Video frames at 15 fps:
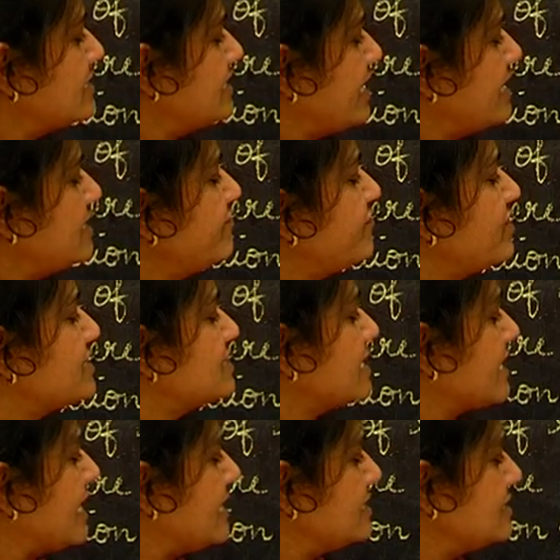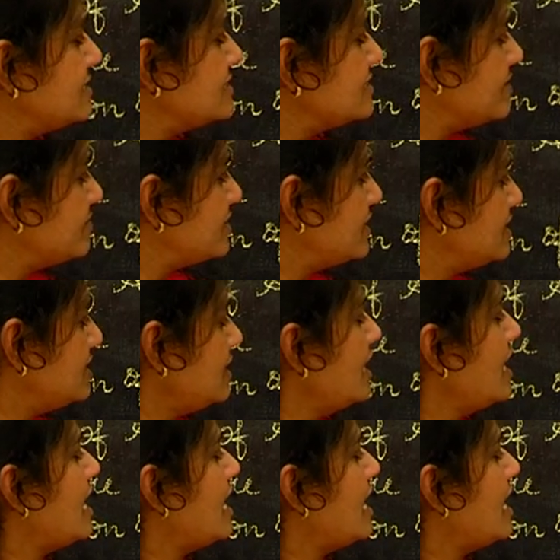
then fix the candle in the middle